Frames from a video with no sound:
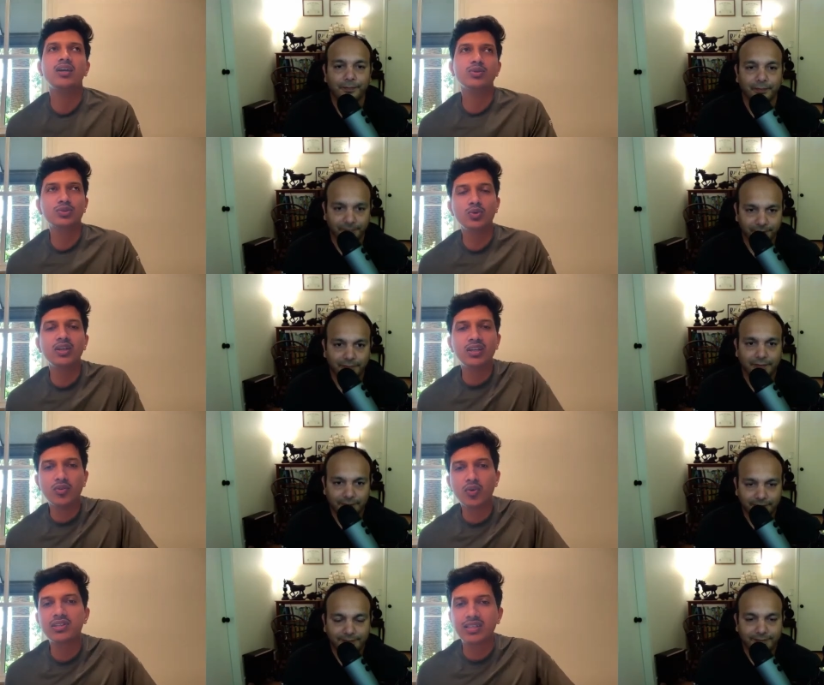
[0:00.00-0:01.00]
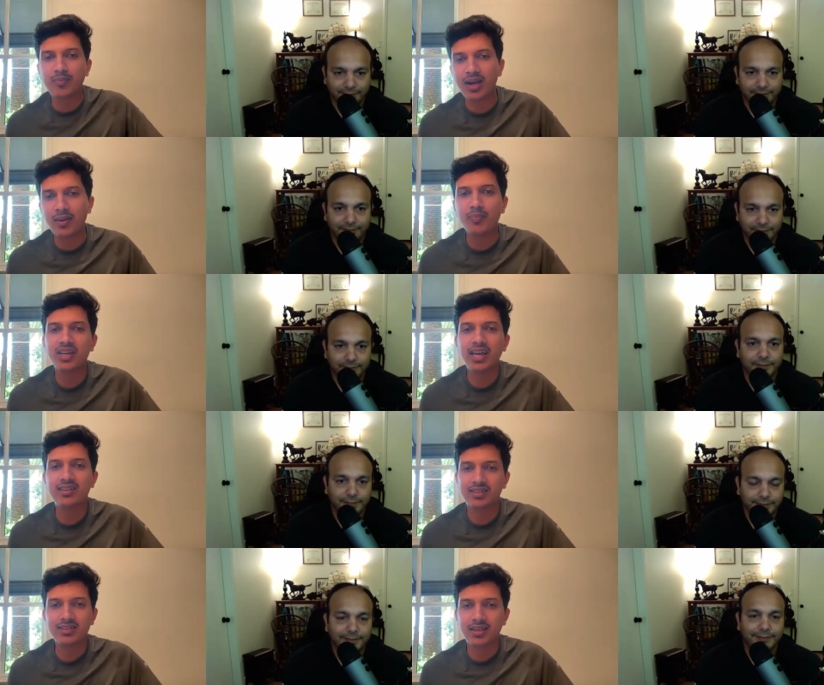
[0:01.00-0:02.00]
Speaker 1: used to interview with some company
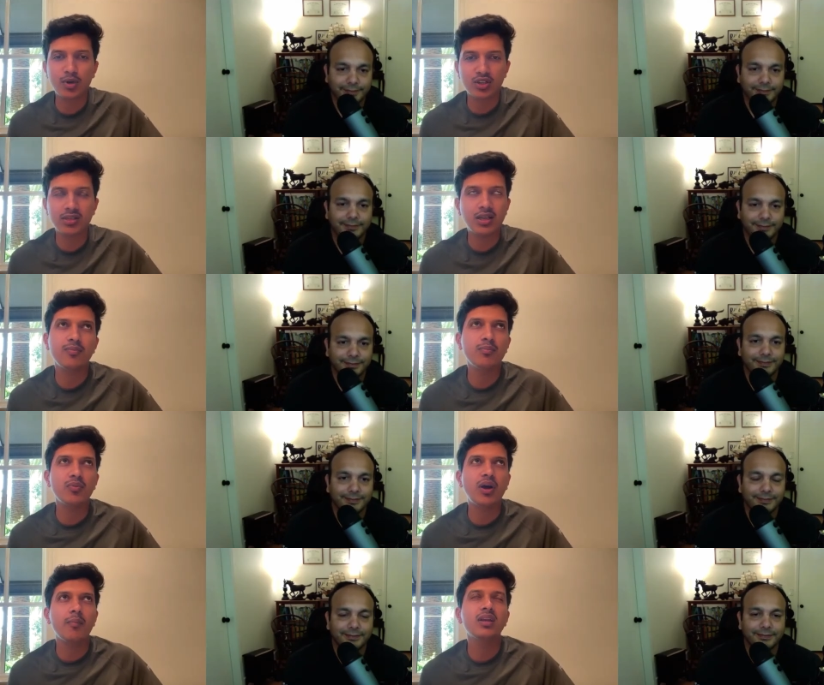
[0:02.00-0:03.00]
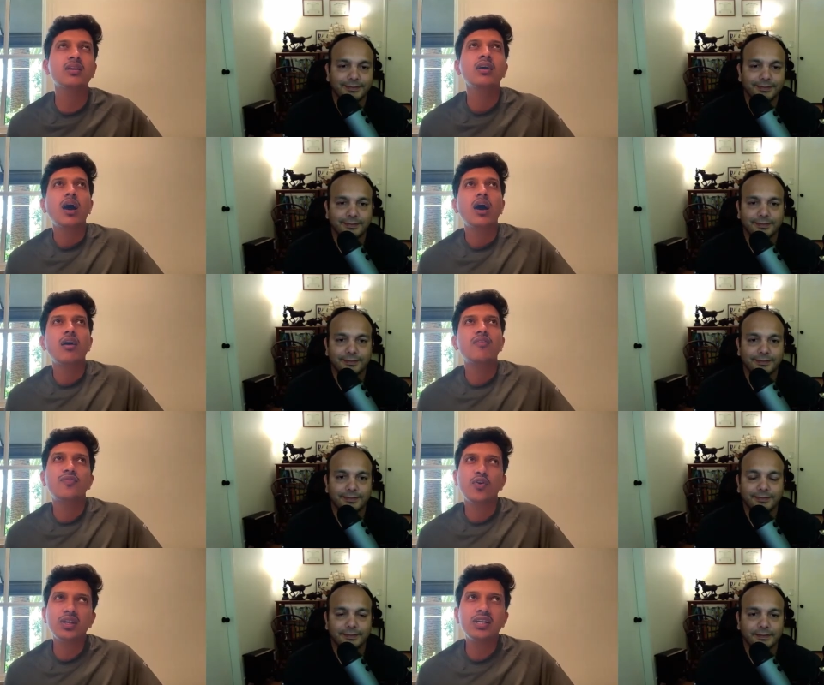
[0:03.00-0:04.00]
at some other time i mean uh,
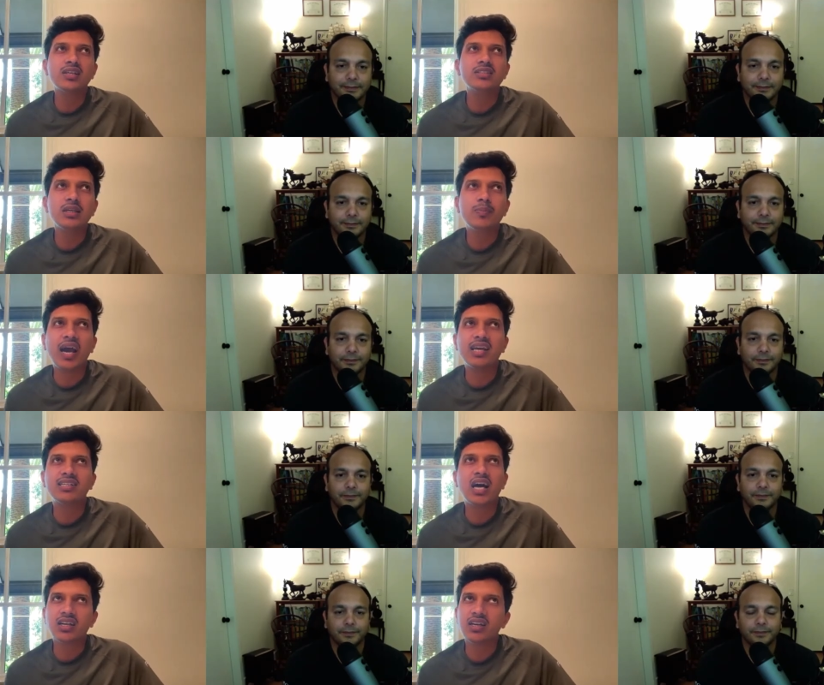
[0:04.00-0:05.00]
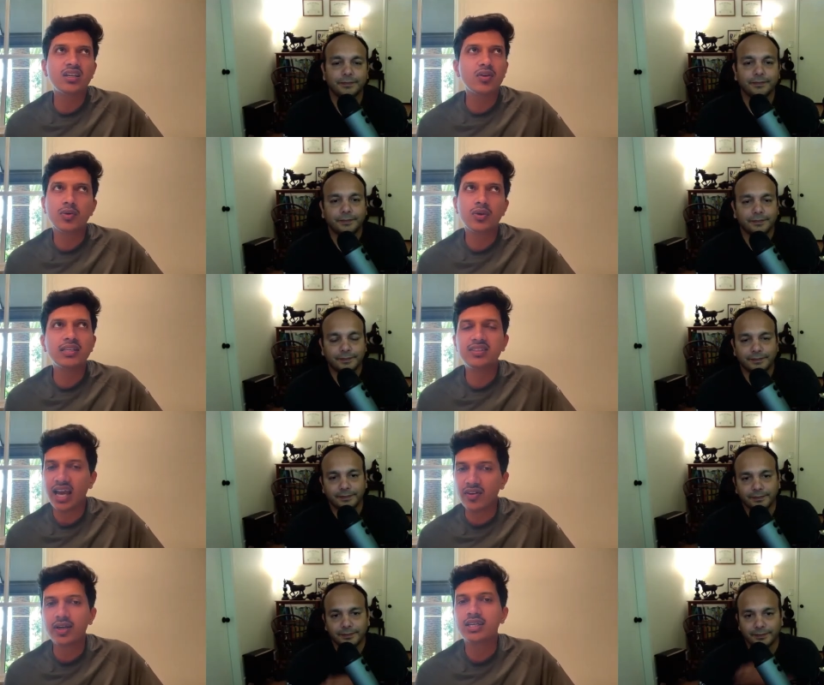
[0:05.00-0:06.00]
for the internship i started interviewing in
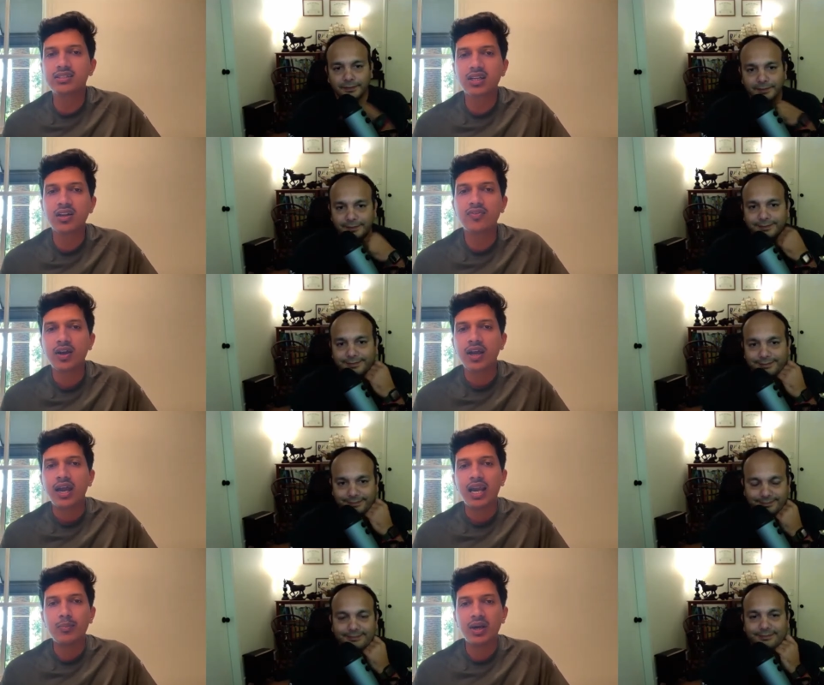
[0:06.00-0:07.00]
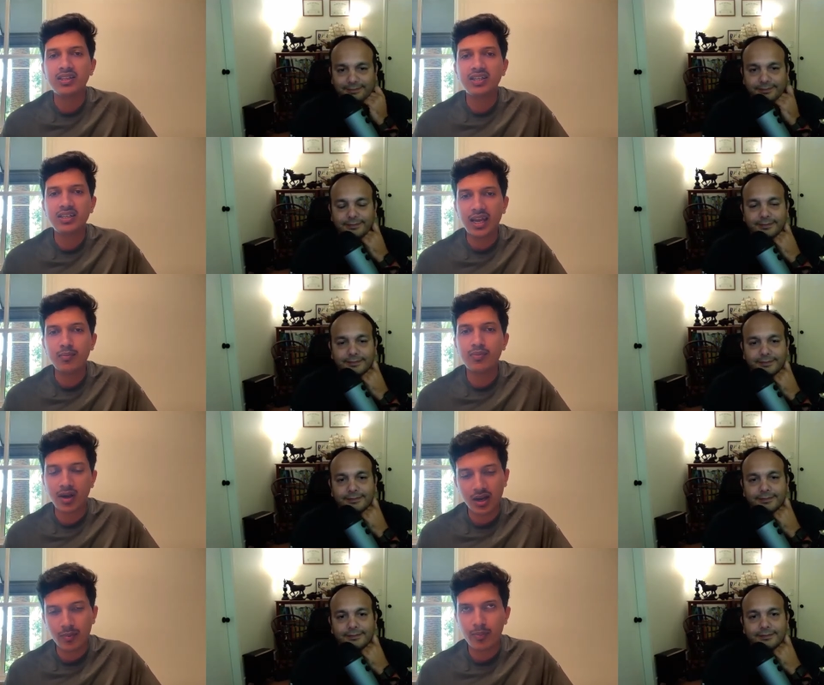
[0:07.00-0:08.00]
january itself mm. and hmm. by the time
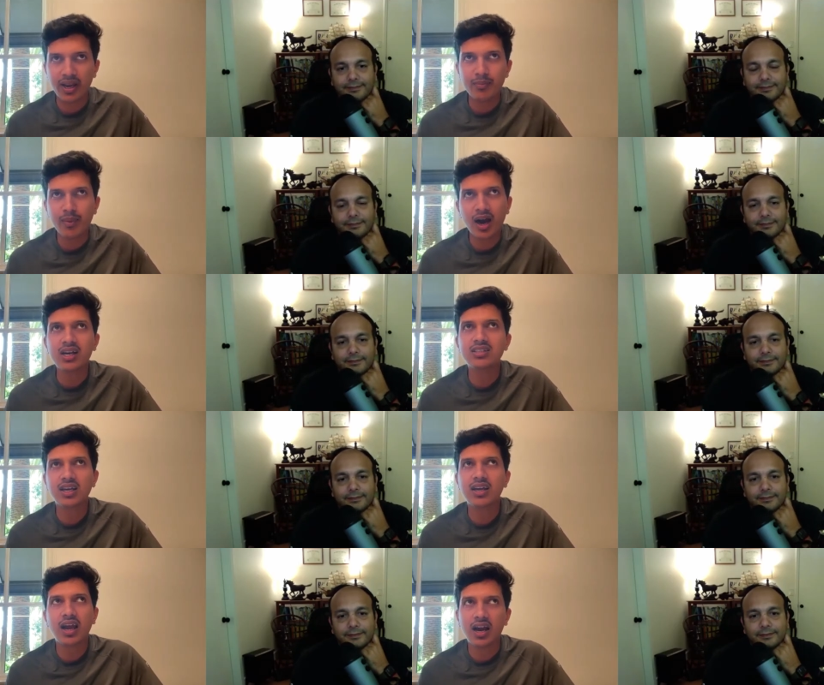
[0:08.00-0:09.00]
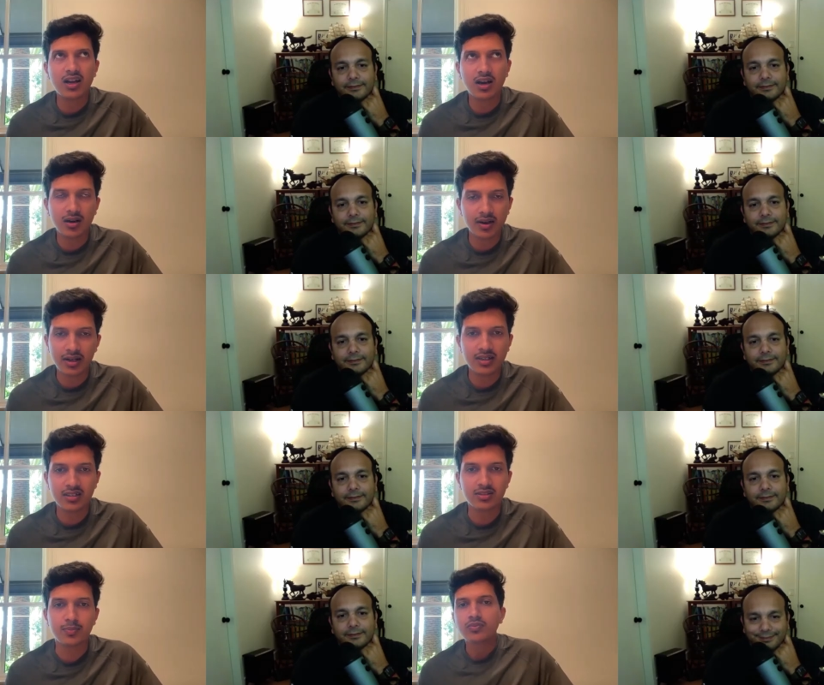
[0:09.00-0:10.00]
uh, by march i had a
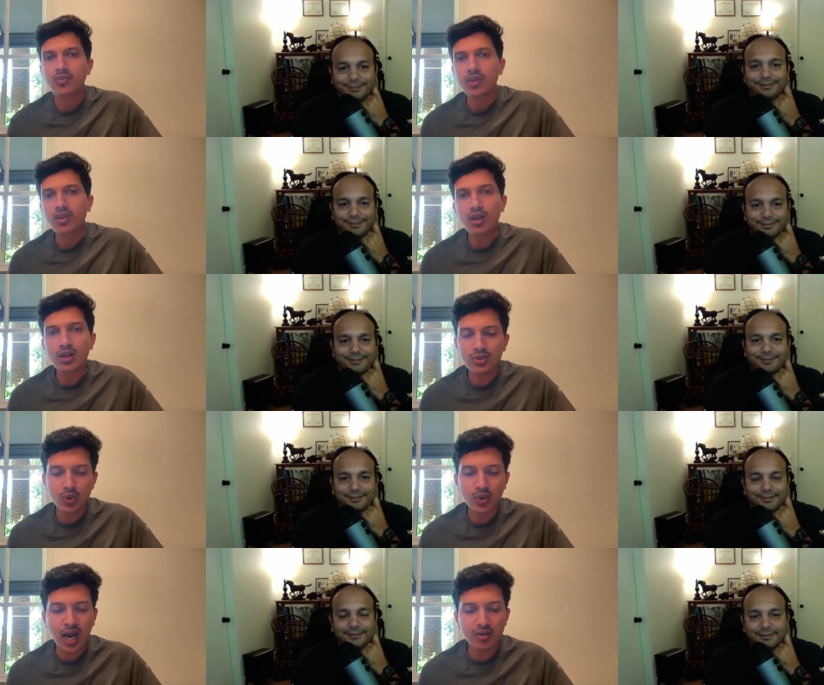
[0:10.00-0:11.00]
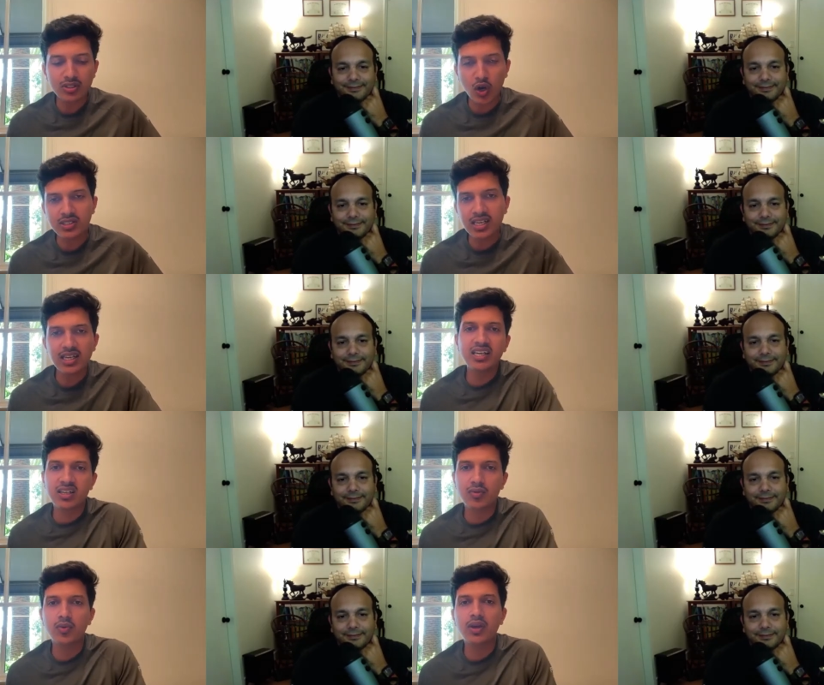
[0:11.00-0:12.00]
internship mm so i was constantly
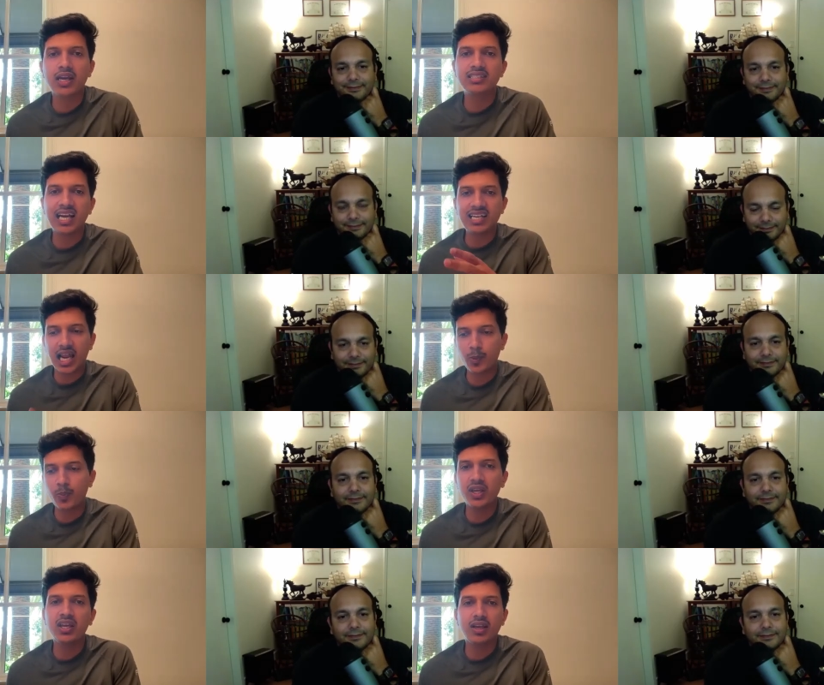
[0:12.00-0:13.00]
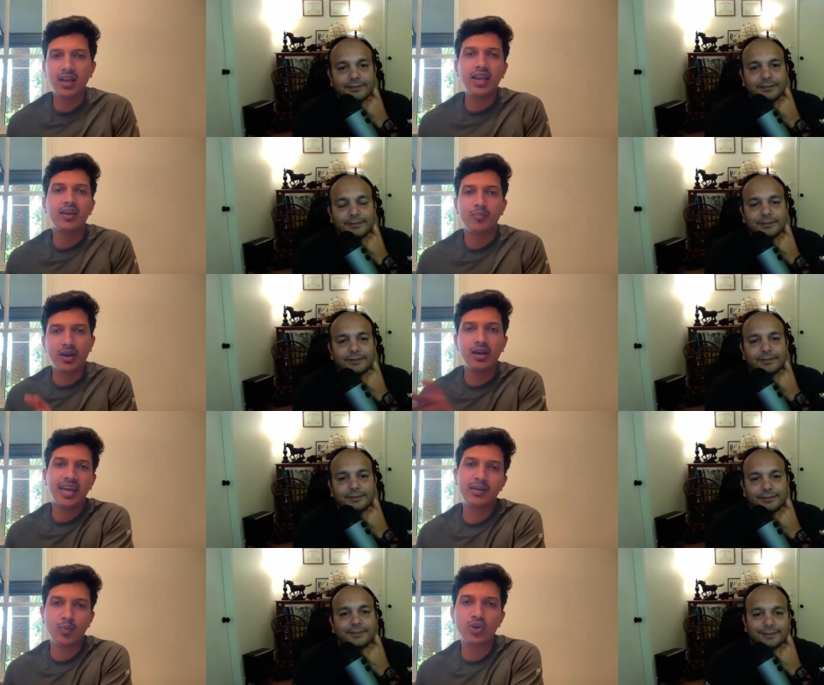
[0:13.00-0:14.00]
interviewing and that helped me like uh,
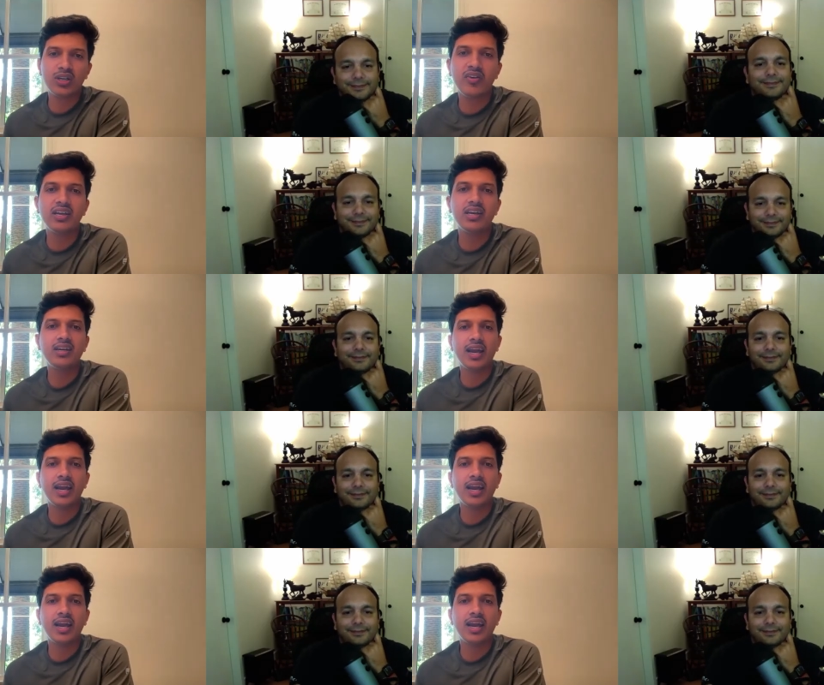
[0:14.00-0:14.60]
get motivated